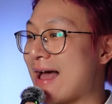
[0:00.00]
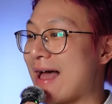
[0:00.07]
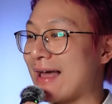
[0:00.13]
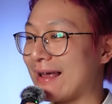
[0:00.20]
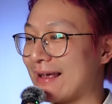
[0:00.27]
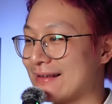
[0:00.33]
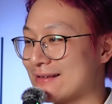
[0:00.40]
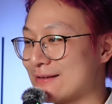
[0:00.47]
I
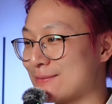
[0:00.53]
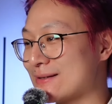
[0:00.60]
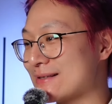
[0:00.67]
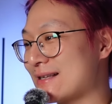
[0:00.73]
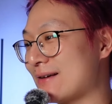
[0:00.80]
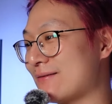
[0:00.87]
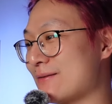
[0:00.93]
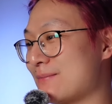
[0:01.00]
guess it was
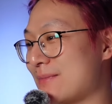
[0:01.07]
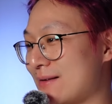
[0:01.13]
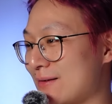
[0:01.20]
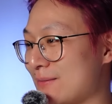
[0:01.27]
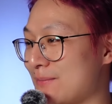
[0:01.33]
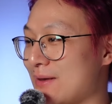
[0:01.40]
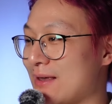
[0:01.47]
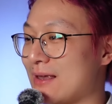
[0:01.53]
never meant to
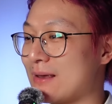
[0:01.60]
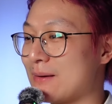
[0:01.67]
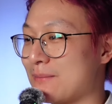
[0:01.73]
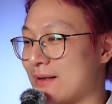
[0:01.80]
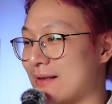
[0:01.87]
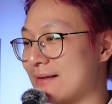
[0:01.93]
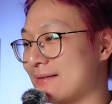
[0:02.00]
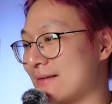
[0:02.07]
be,
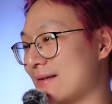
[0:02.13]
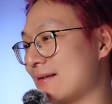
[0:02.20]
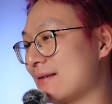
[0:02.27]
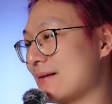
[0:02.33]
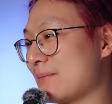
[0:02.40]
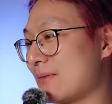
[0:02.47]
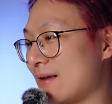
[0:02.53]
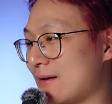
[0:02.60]
but it's just
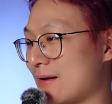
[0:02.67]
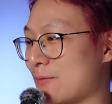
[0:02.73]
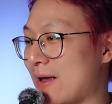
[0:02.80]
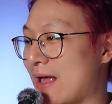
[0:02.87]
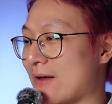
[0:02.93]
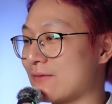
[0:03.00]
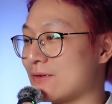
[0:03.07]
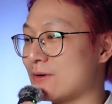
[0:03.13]
something we
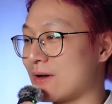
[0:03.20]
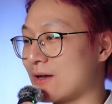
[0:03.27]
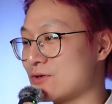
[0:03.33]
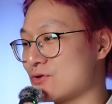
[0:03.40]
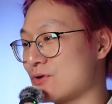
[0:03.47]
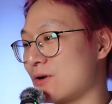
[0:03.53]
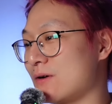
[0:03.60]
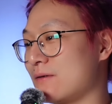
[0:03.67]
have no
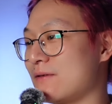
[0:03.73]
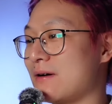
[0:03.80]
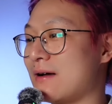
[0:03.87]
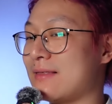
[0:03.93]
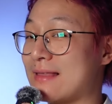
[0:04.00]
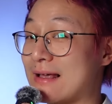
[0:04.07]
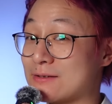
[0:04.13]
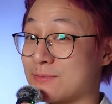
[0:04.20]
control over,
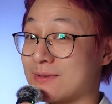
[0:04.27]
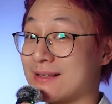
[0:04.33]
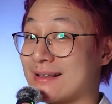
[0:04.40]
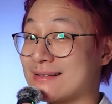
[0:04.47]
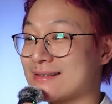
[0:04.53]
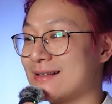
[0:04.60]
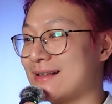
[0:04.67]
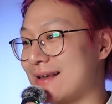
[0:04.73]
and that's what
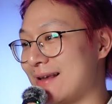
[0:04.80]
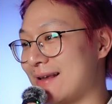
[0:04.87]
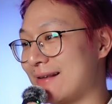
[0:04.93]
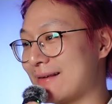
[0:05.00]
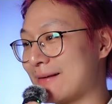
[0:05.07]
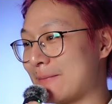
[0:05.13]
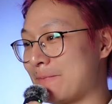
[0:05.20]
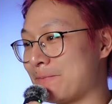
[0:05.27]
destiny
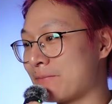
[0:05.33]
is.